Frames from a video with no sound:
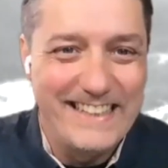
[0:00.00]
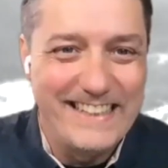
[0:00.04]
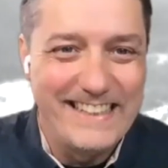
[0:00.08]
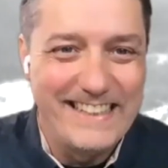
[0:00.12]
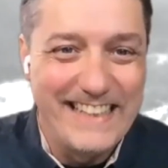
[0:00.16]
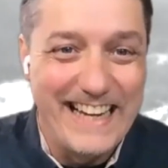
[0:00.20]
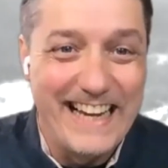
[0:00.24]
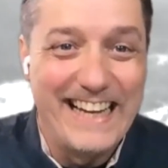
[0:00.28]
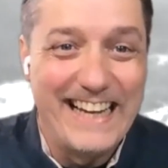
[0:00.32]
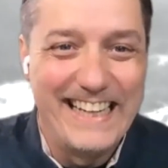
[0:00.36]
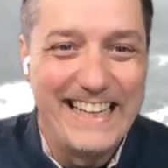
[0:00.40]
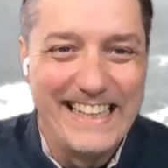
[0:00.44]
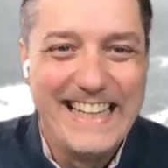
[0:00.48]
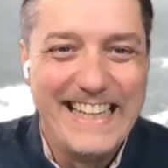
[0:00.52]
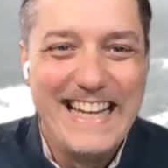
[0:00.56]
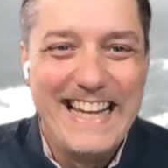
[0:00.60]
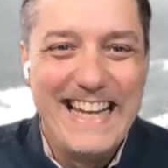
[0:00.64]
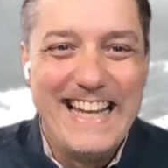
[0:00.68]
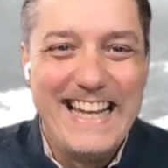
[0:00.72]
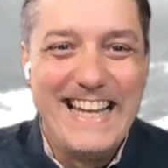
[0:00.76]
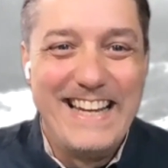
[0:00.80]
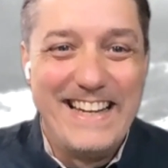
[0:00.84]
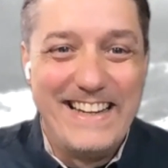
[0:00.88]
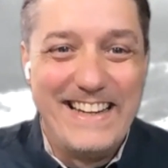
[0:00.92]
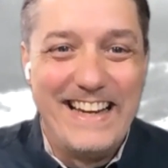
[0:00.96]
Yeah.
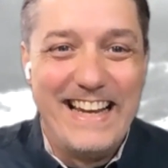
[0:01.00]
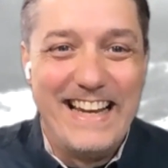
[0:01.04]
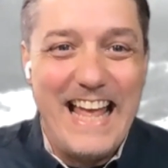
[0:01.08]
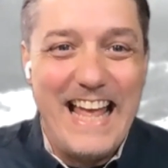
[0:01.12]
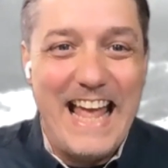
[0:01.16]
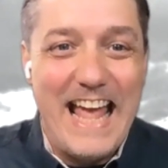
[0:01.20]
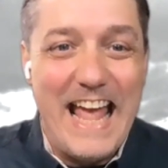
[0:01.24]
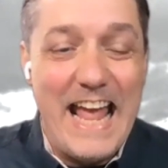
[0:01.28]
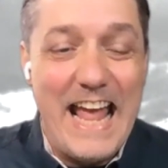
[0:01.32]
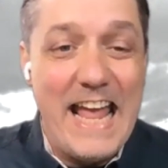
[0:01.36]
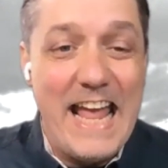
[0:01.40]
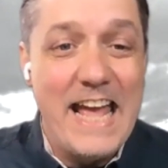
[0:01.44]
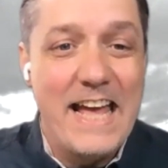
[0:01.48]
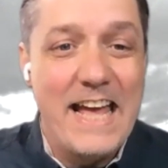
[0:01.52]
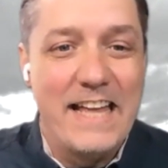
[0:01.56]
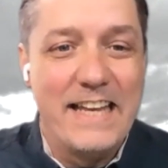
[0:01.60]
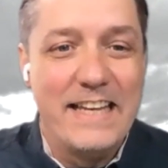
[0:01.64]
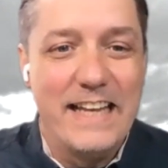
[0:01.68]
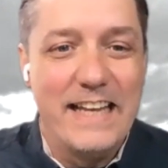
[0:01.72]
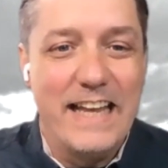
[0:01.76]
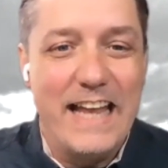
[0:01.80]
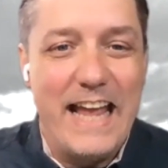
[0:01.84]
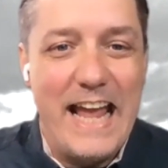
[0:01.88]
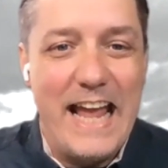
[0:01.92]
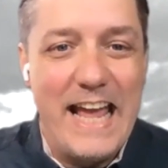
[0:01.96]

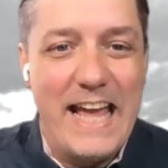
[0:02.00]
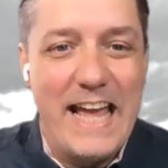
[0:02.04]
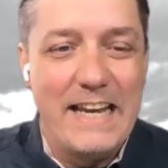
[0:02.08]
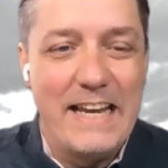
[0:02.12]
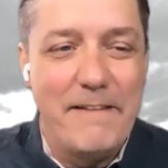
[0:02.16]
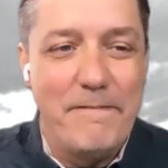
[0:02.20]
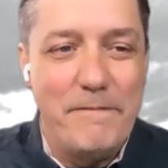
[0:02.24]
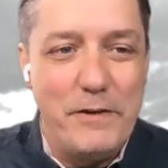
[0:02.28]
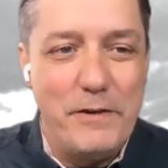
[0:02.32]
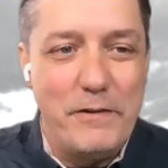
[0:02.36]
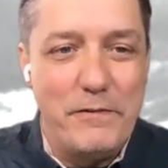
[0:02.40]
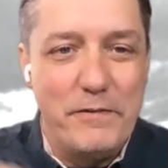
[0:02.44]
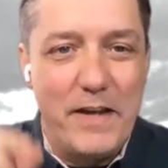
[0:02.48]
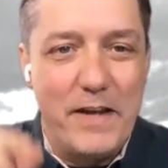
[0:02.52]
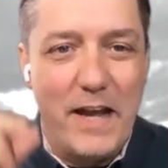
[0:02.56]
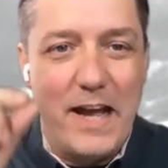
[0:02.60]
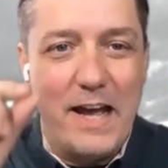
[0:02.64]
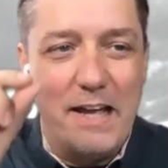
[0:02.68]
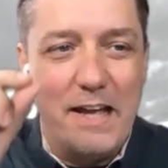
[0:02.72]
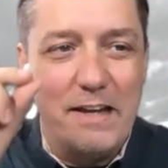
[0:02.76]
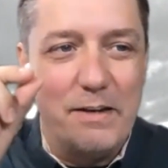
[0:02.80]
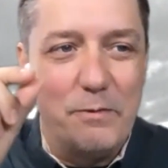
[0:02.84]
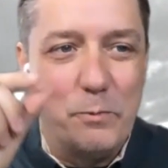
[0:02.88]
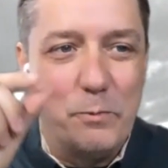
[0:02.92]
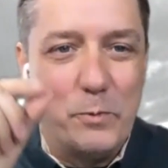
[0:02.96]
And if you've
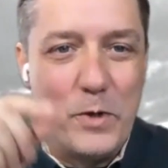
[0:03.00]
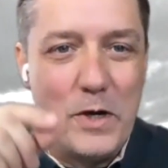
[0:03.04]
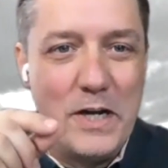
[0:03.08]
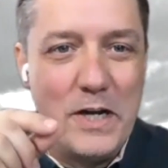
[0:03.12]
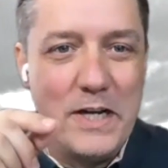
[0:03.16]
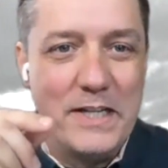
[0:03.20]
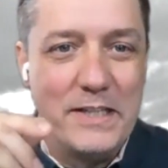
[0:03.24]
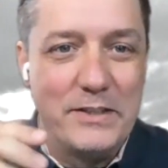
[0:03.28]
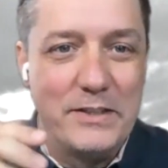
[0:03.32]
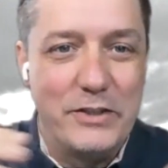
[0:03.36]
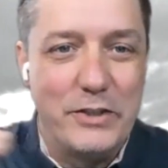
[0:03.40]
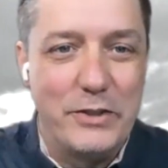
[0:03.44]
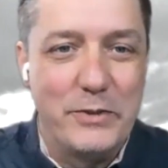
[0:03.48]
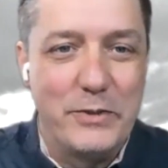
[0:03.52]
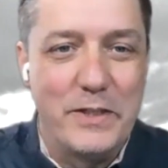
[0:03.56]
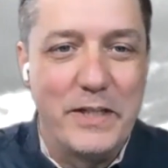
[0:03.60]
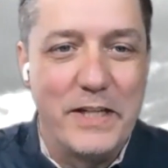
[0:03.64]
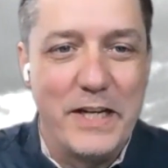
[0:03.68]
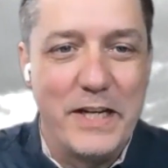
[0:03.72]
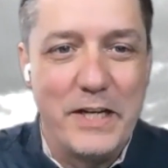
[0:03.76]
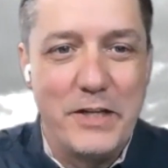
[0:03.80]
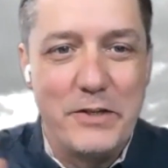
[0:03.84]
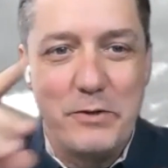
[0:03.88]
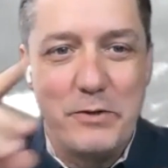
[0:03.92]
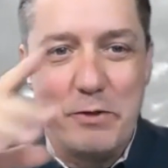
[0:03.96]
got 1 to
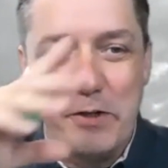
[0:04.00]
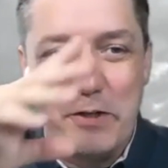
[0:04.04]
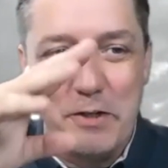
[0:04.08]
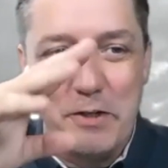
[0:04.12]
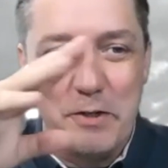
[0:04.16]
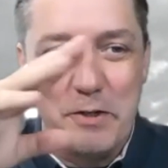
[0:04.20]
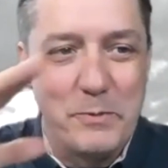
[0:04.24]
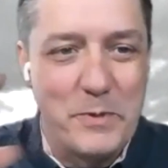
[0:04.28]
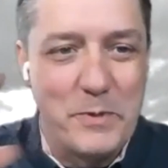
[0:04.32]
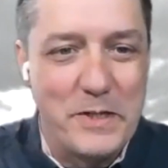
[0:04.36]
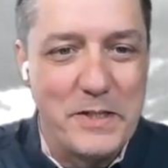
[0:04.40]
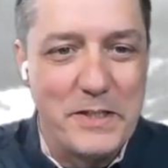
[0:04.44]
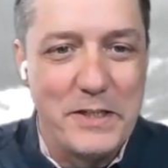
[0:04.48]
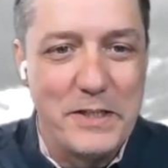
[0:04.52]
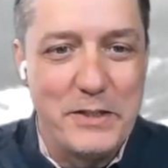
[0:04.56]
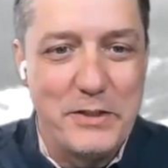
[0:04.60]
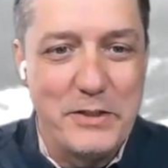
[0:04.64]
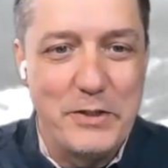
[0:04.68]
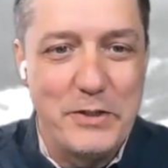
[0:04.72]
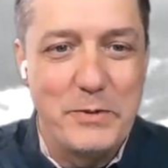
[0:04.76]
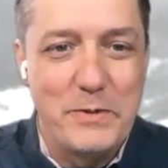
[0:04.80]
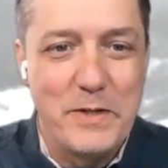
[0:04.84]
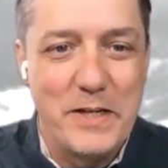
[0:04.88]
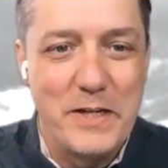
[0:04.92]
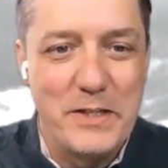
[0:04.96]
100 or 1 to
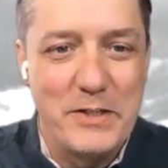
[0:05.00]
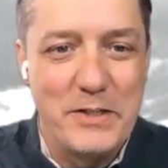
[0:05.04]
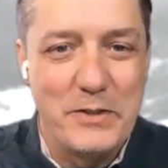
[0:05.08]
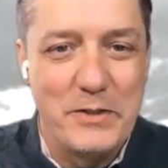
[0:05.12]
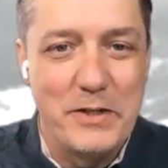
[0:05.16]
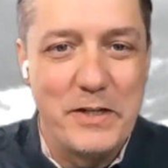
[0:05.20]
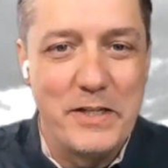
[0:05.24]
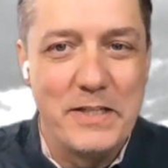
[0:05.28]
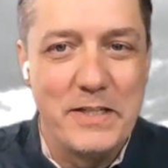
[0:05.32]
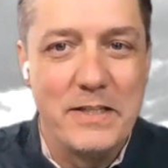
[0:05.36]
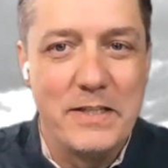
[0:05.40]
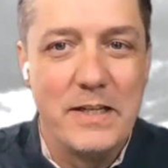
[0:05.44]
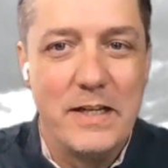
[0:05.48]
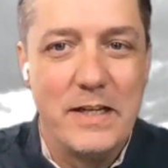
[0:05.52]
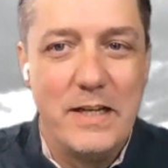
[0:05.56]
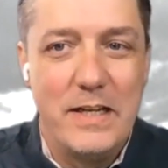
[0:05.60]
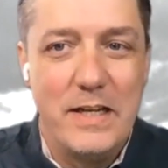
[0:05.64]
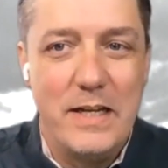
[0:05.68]
200,